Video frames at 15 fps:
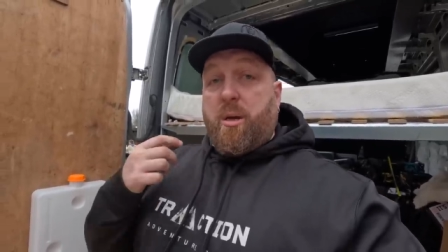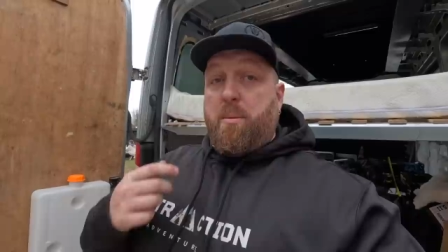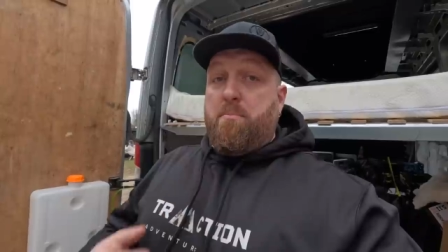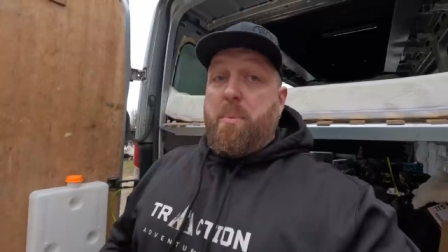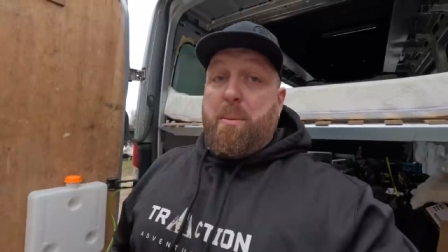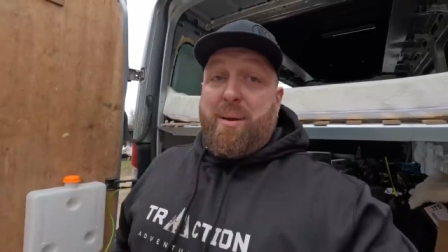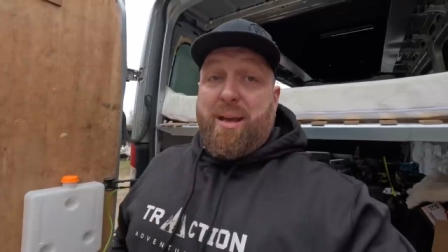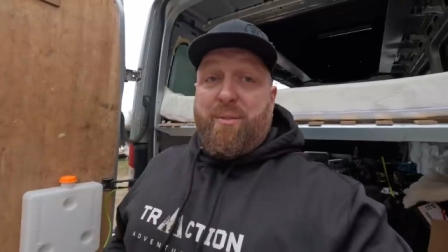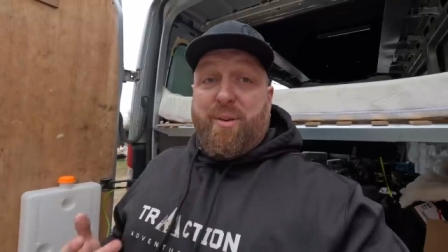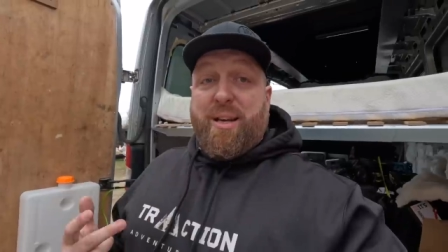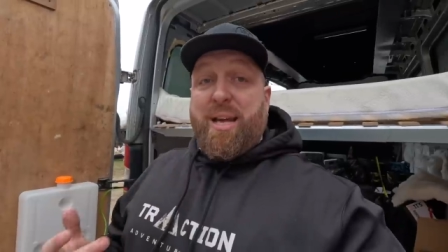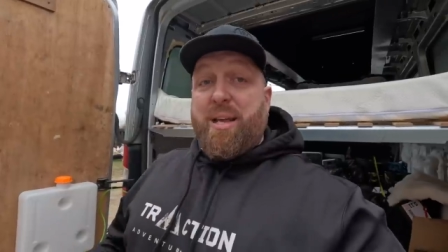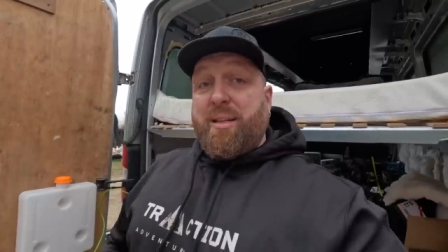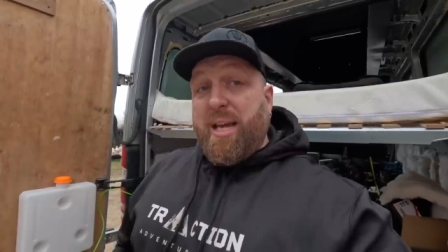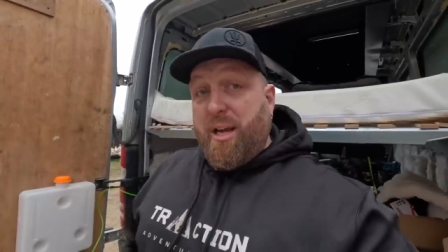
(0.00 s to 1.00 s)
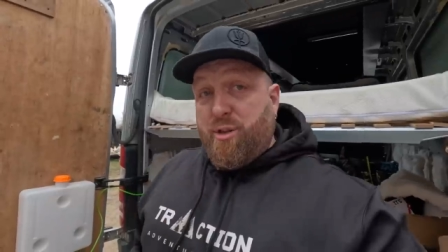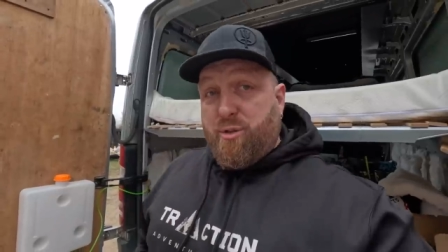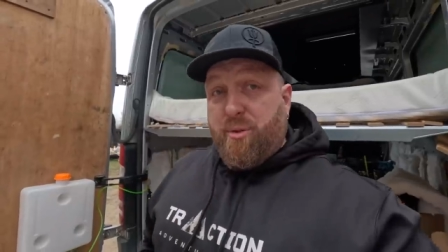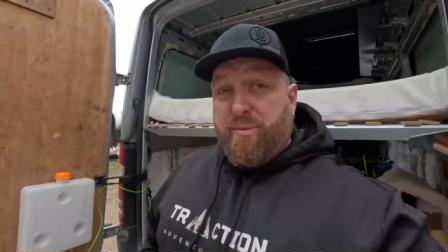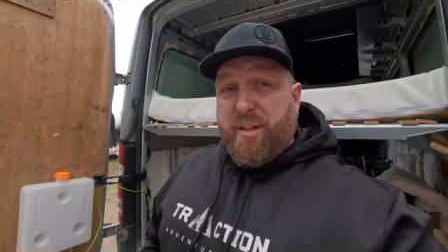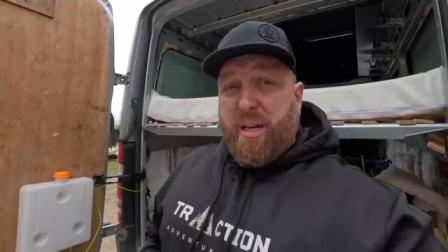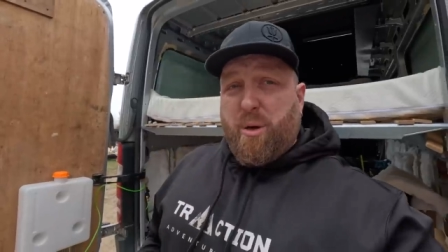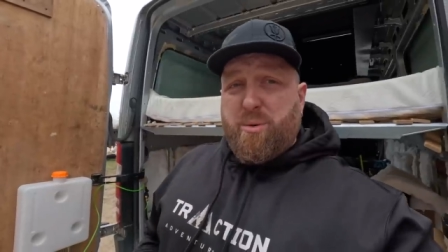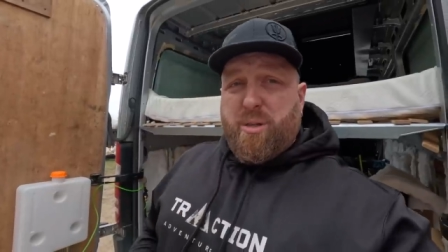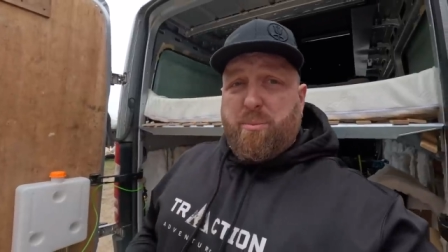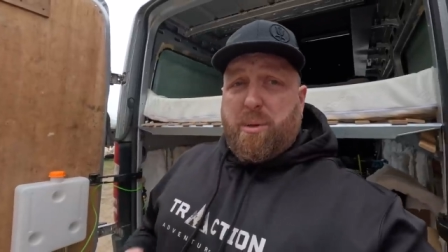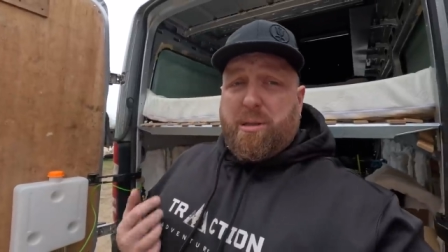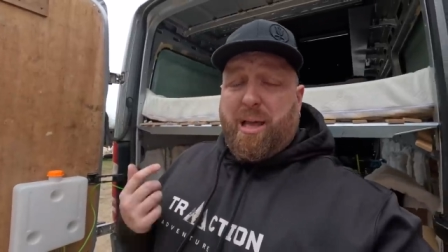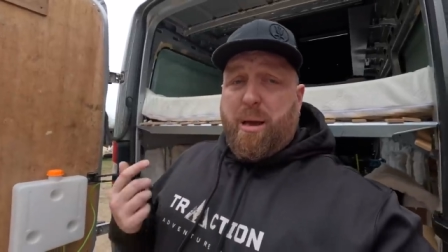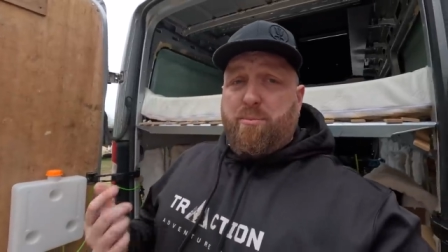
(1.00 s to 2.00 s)
maybe if I can get the extra videos in
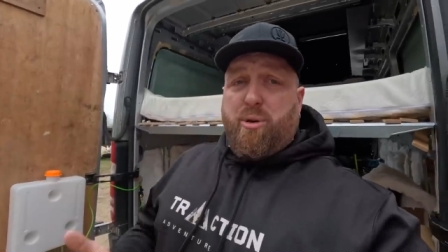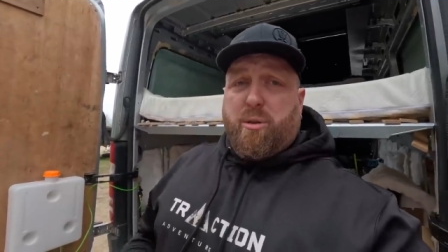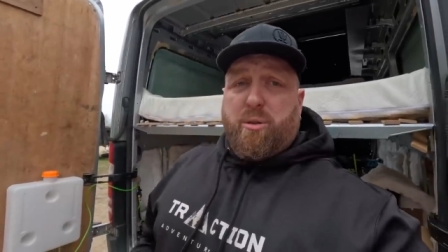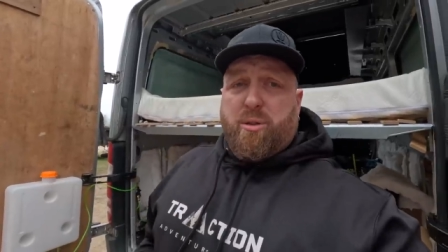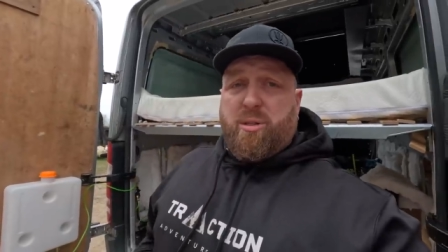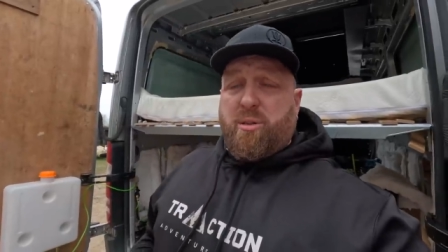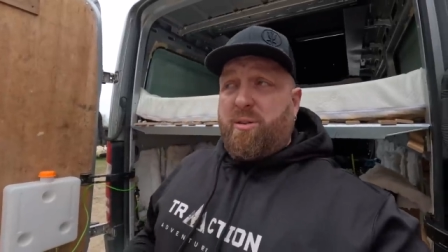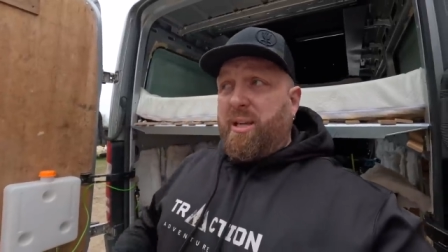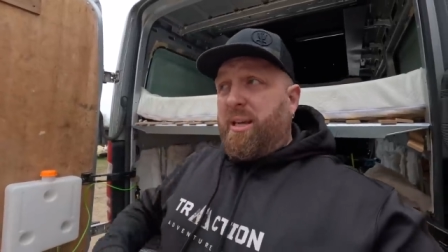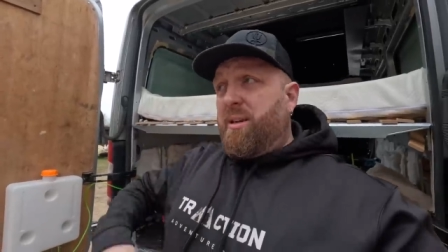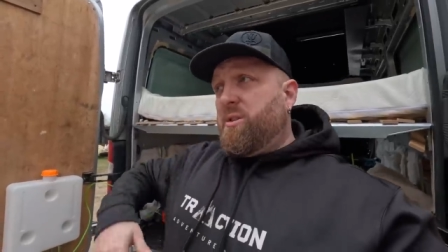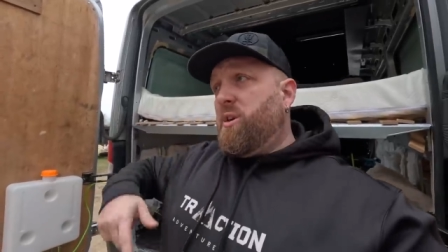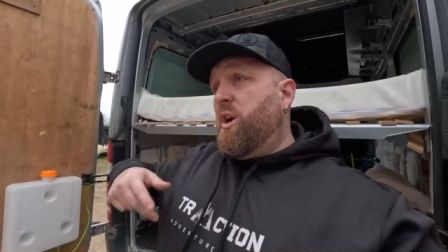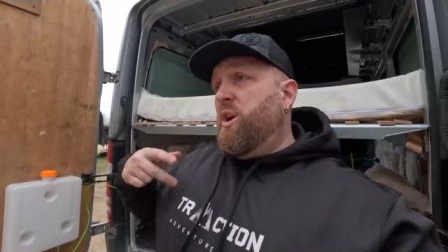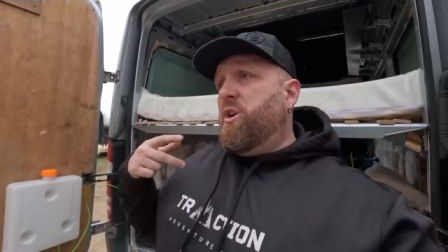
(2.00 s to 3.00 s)
with like products and things,